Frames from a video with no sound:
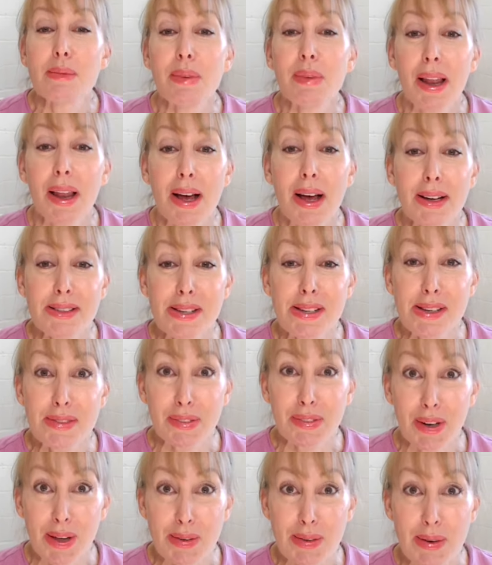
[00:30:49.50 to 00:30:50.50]
Pilates
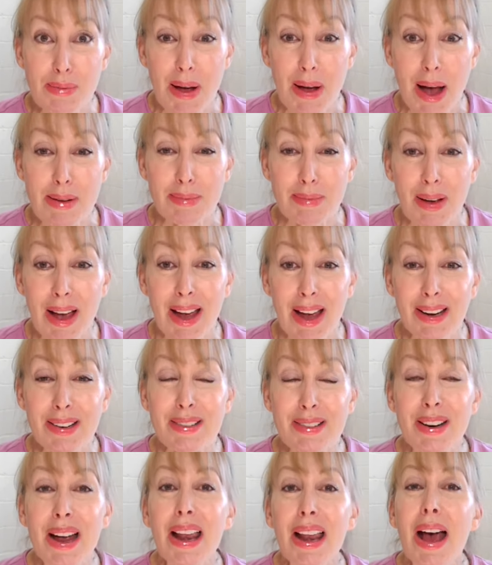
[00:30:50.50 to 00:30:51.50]
for lower back pain.
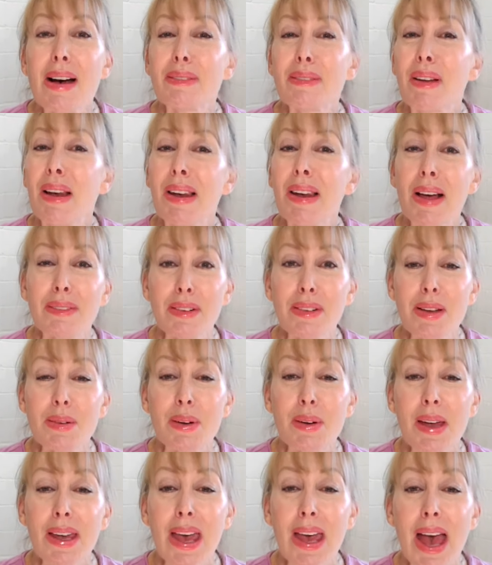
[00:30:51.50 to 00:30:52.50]
All right, have a lovely
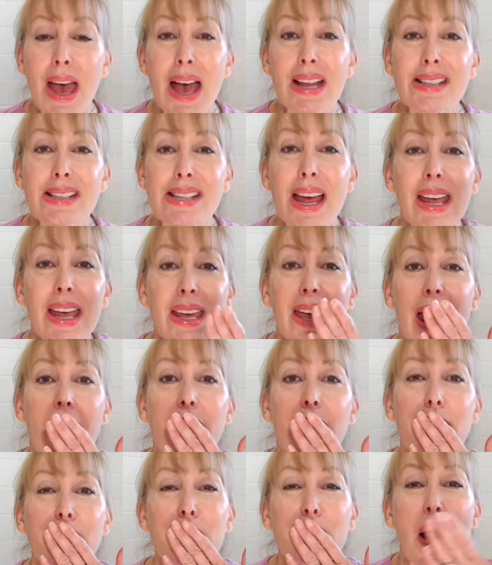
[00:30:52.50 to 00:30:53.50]
weekend. Take
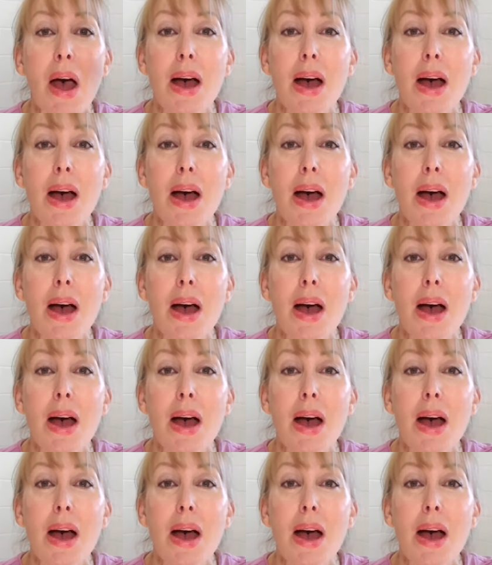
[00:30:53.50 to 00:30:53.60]
care.